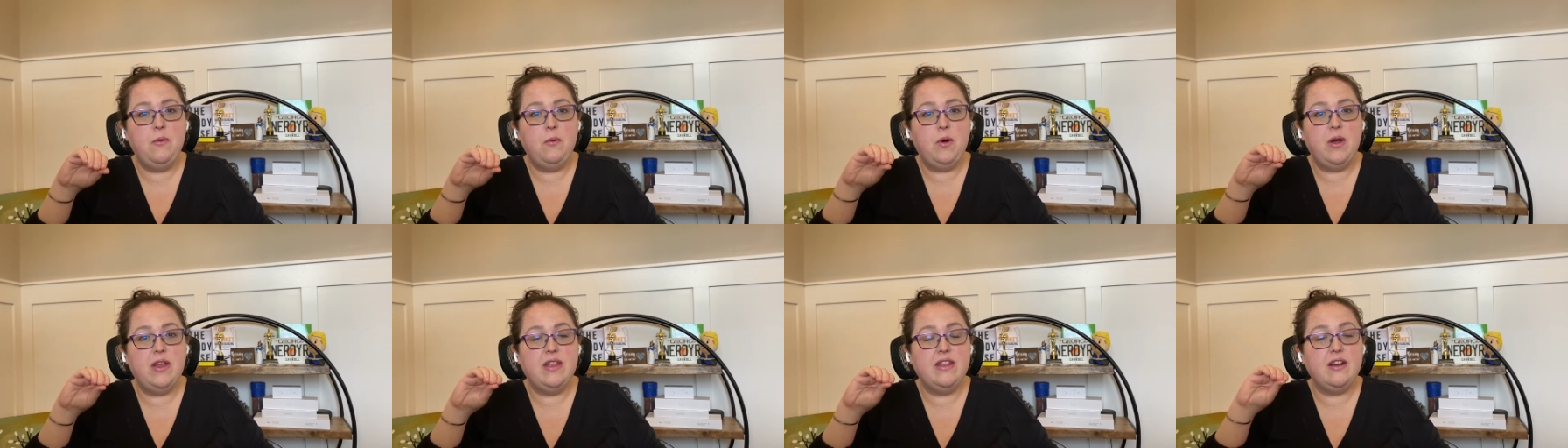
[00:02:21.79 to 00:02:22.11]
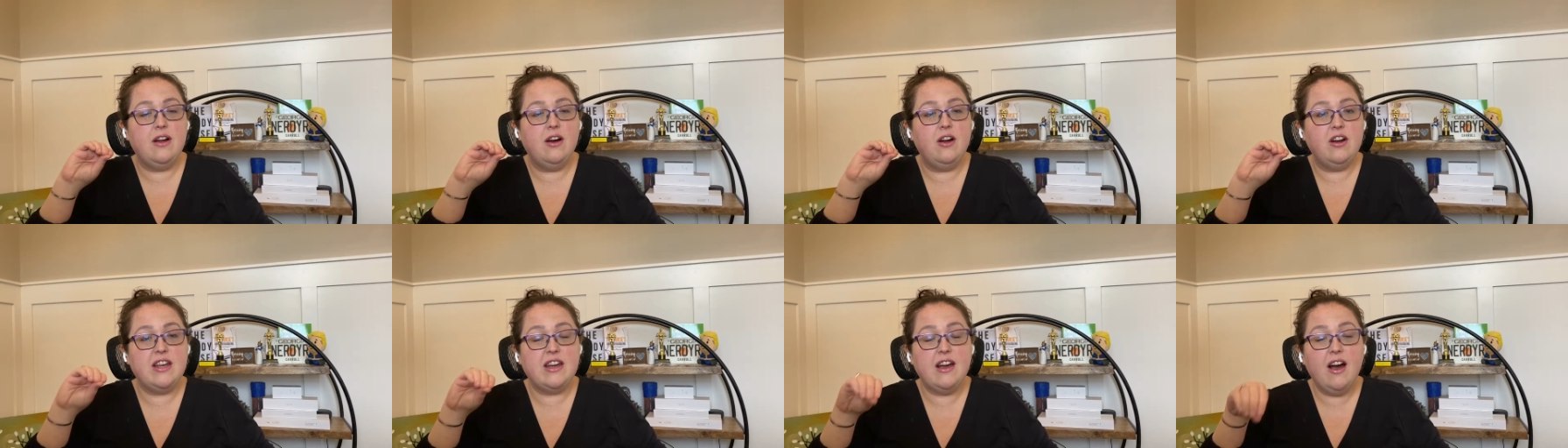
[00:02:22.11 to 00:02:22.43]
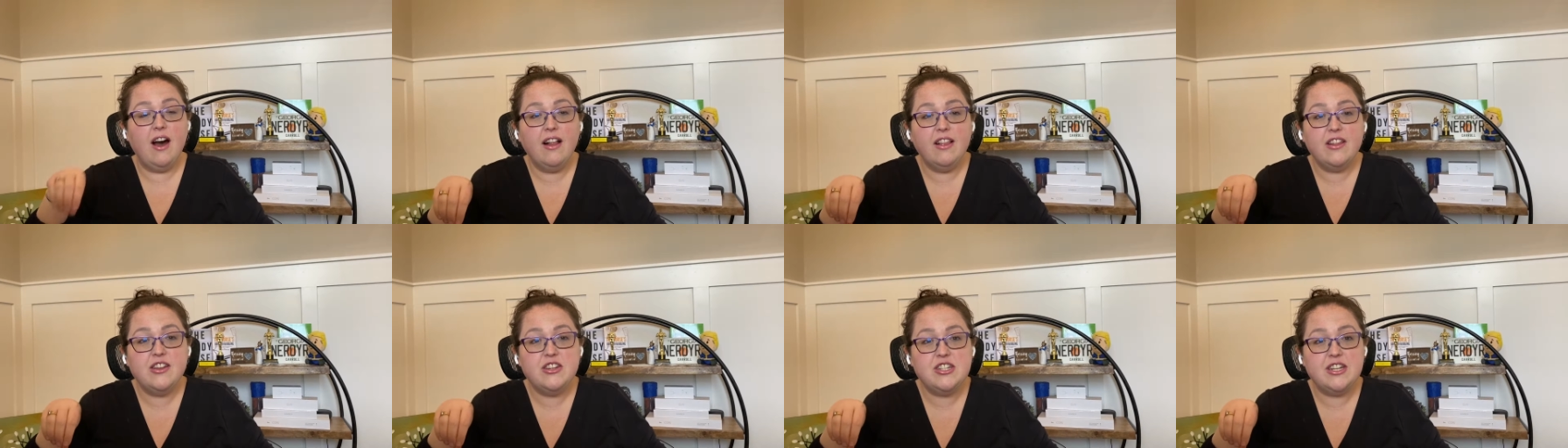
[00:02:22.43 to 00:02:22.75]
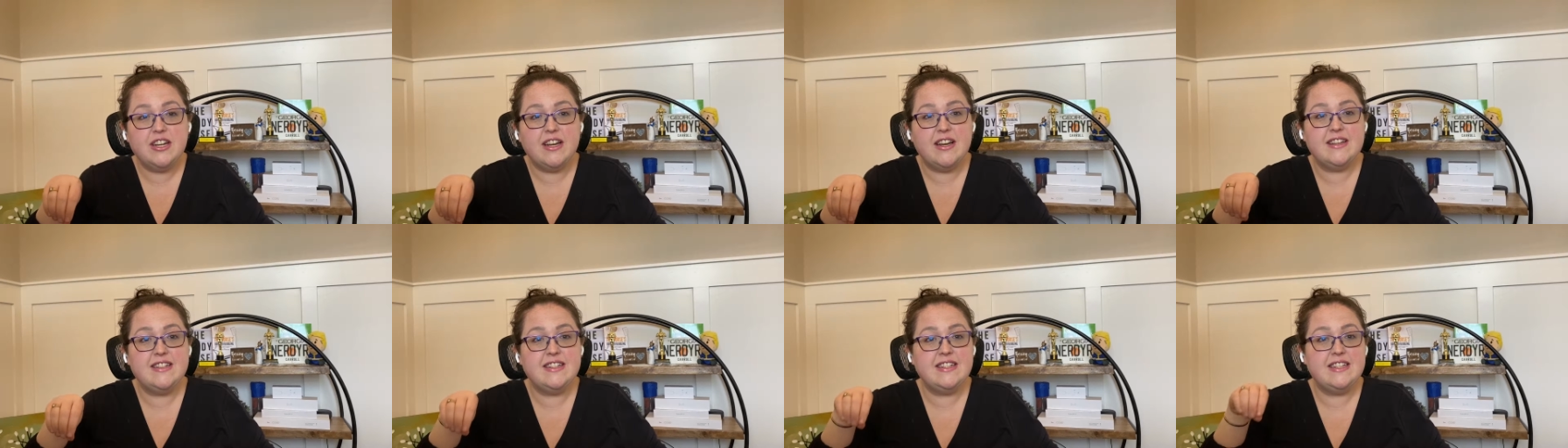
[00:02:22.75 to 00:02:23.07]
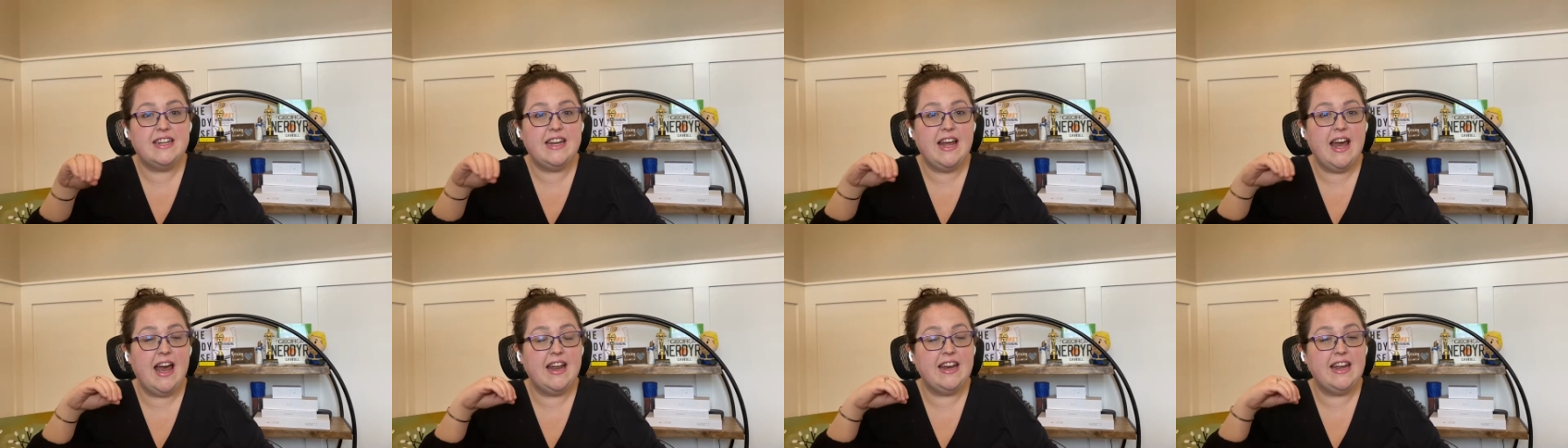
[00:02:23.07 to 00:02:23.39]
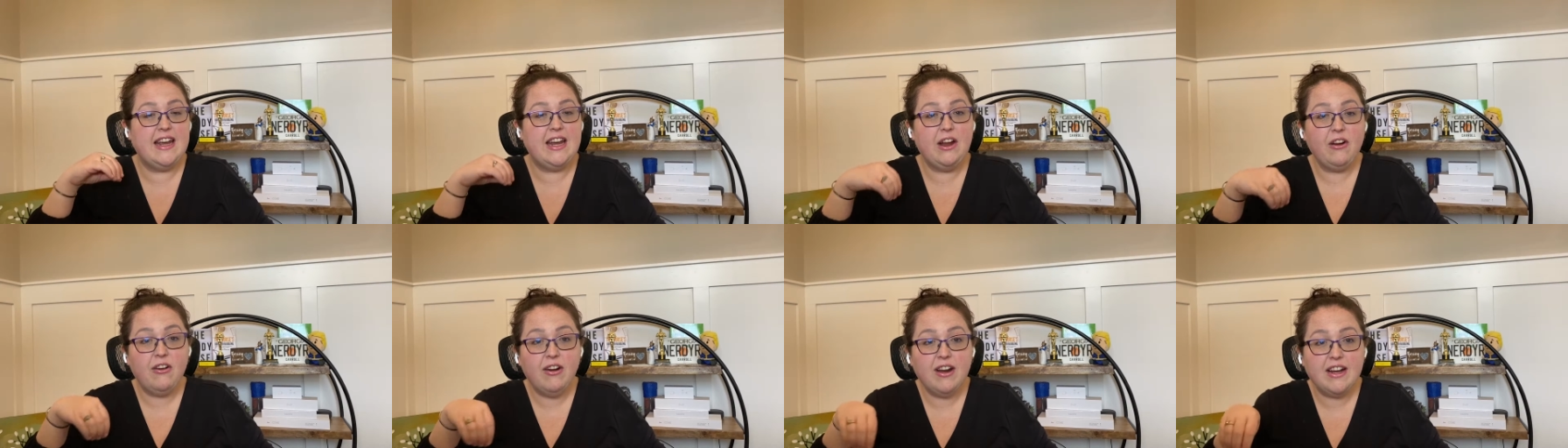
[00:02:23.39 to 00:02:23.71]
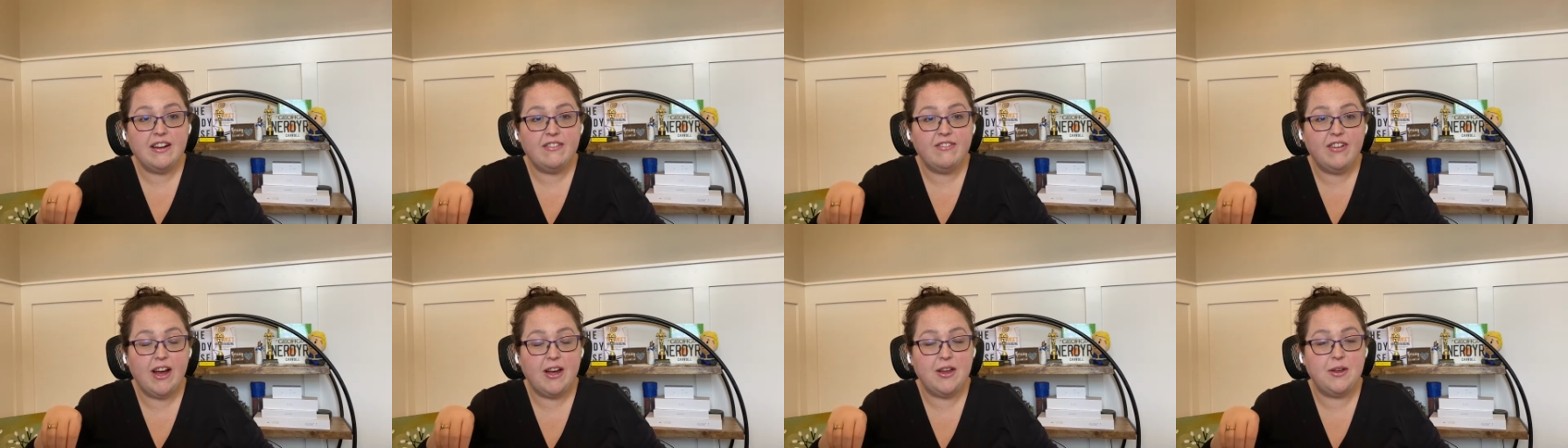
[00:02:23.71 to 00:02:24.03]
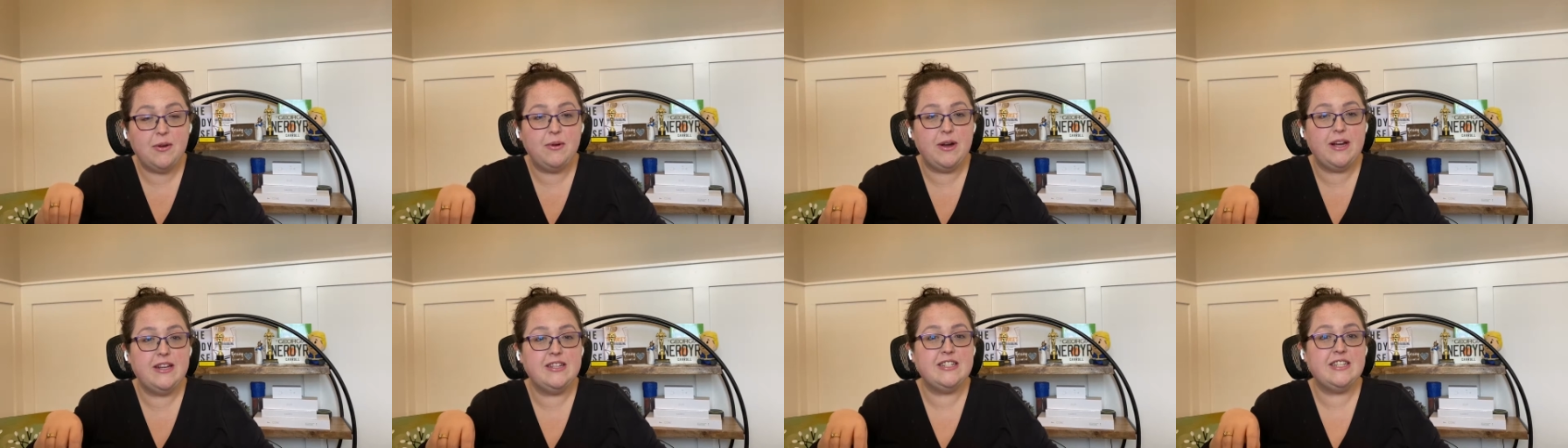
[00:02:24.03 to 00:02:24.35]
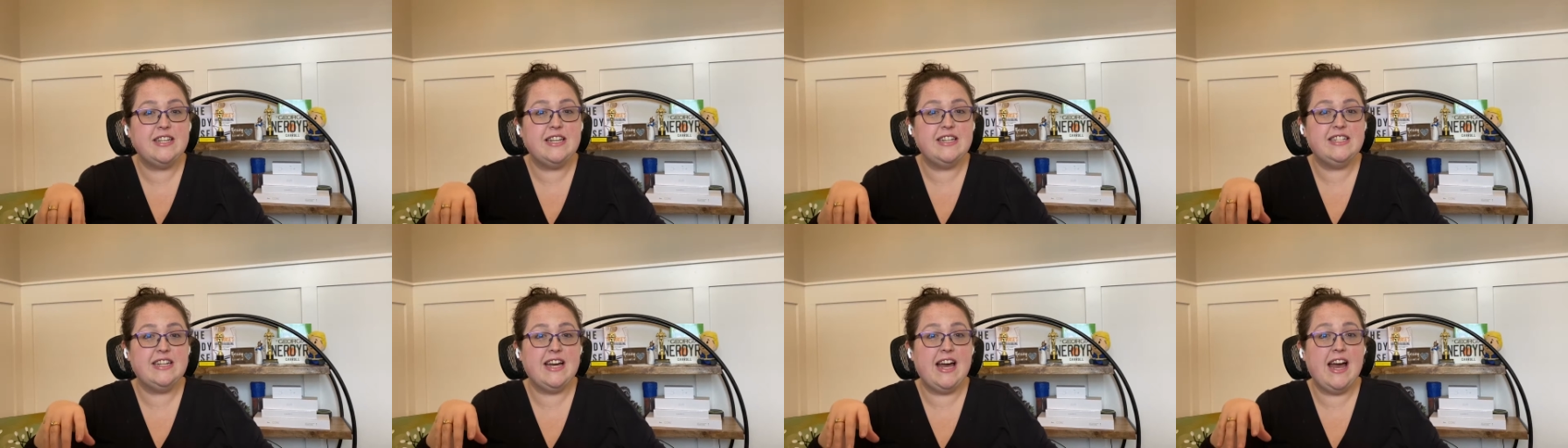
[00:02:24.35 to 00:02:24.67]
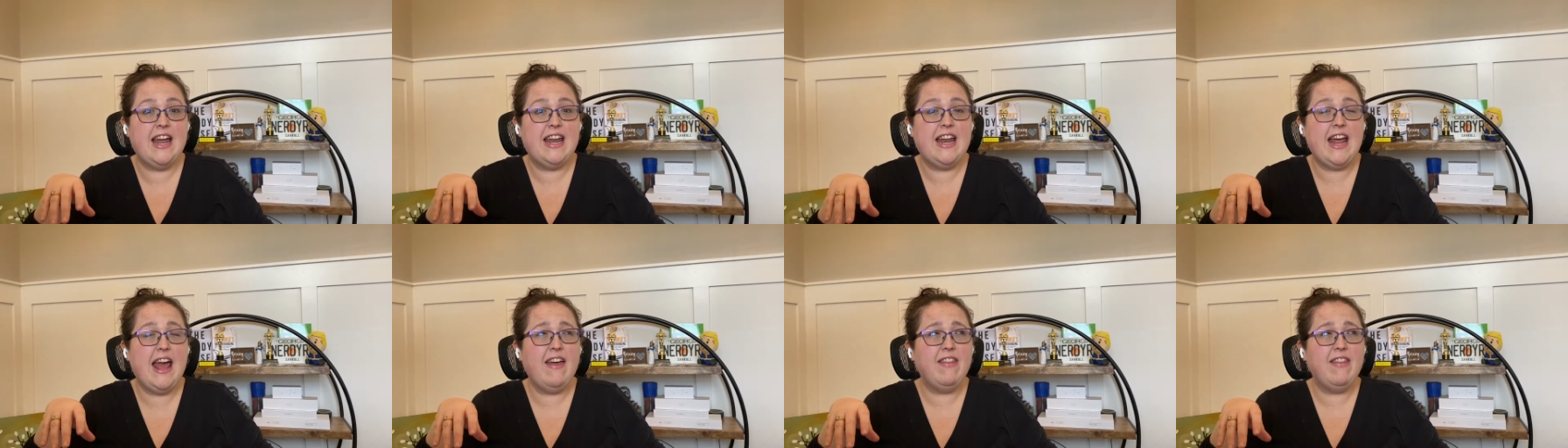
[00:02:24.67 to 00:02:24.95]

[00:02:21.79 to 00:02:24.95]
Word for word: with an audiologist and had a hearing evaluation done.